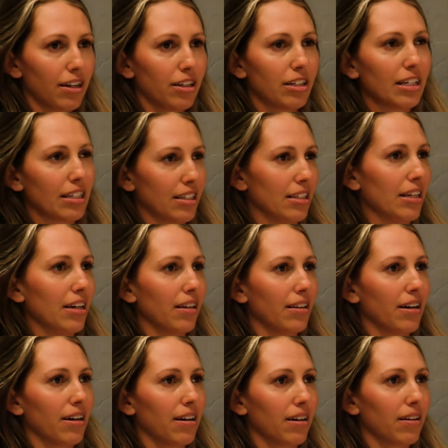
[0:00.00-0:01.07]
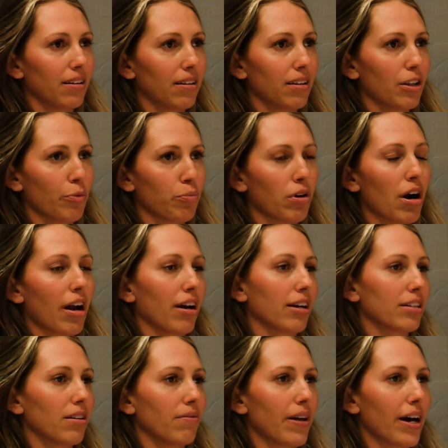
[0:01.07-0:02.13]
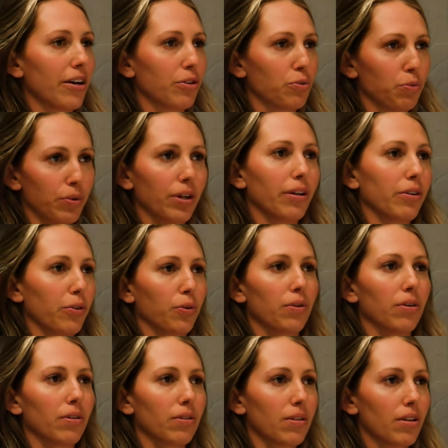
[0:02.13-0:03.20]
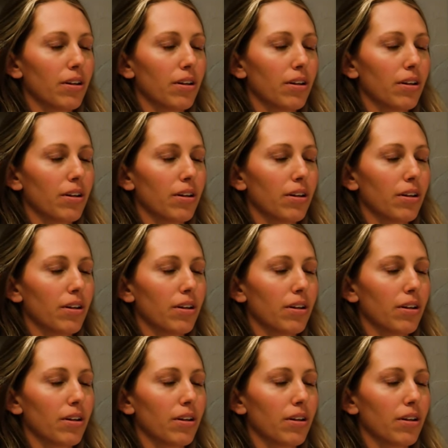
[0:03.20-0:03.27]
to see the the product of that is really cool.